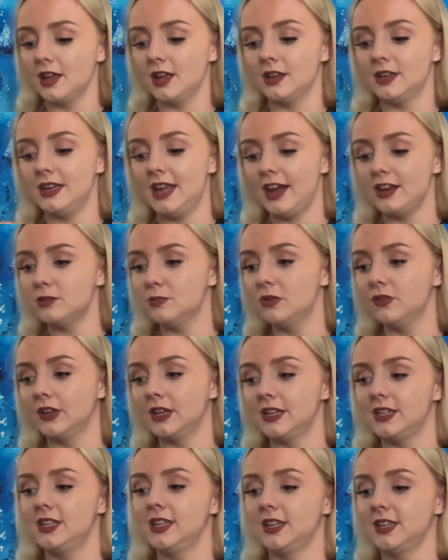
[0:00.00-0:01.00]
Now you're moving
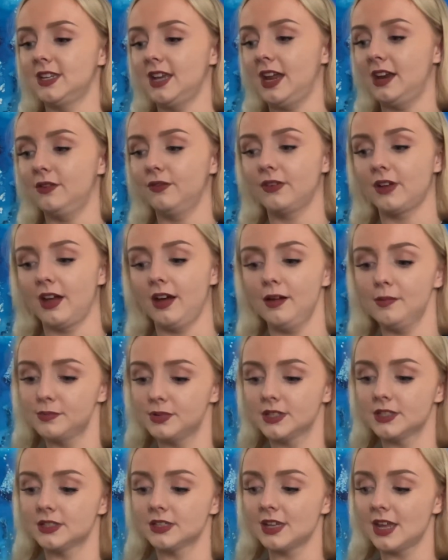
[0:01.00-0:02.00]
into the Ten of
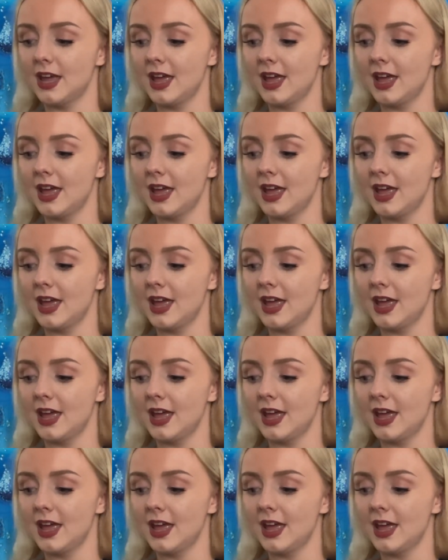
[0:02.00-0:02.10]
Cups.